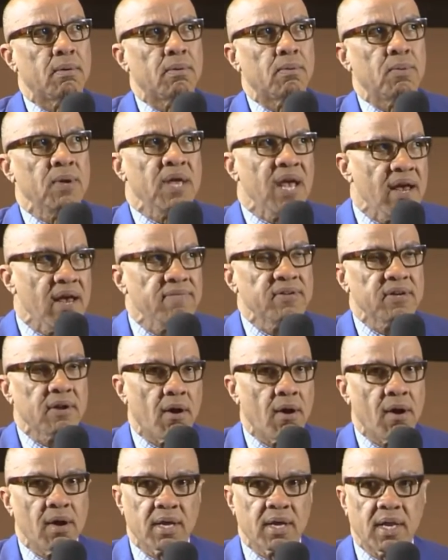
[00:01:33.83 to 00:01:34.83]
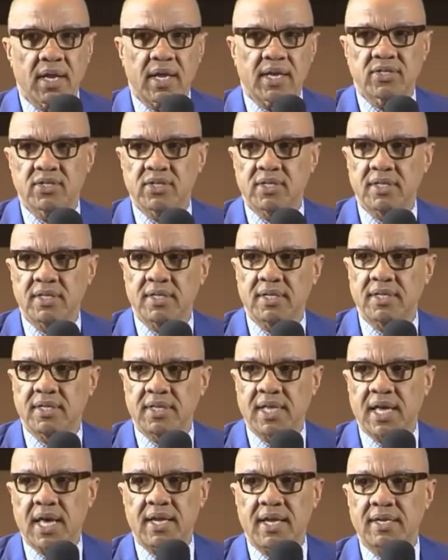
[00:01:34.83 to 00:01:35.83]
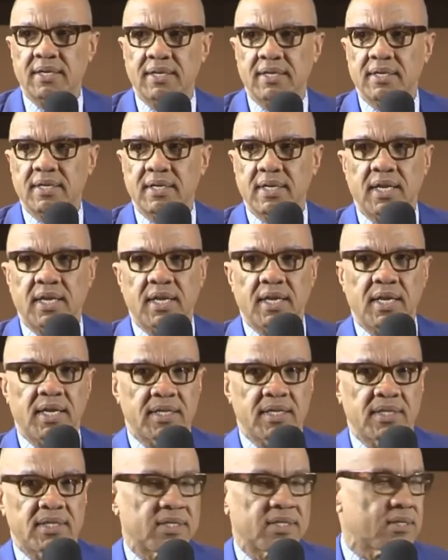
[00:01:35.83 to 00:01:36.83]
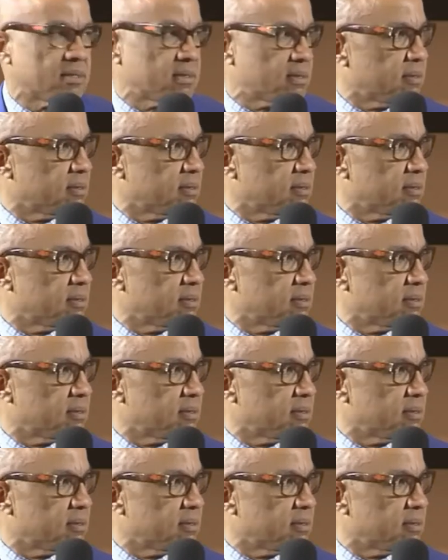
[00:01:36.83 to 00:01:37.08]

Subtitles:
we have an art collection that is